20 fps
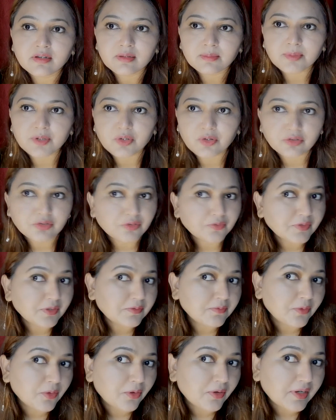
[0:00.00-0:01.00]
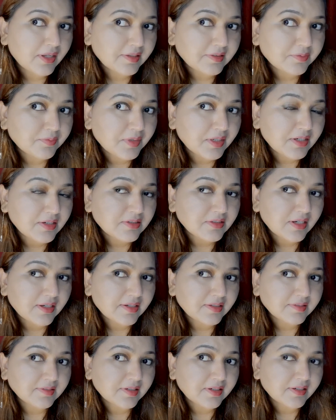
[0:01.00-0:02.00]
because of the flawless finish that
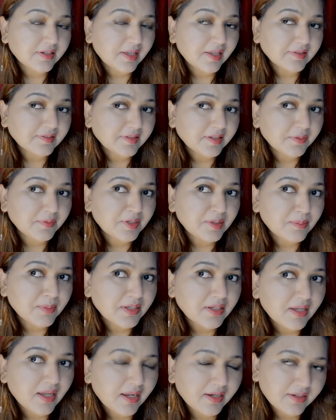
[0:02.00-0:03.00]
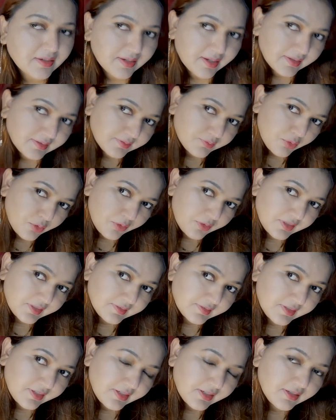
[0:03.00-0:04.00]
it has given me, and it has
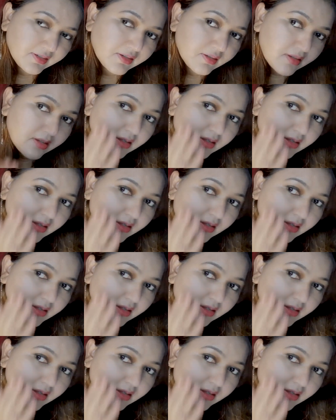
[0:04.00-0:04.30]
flawlessly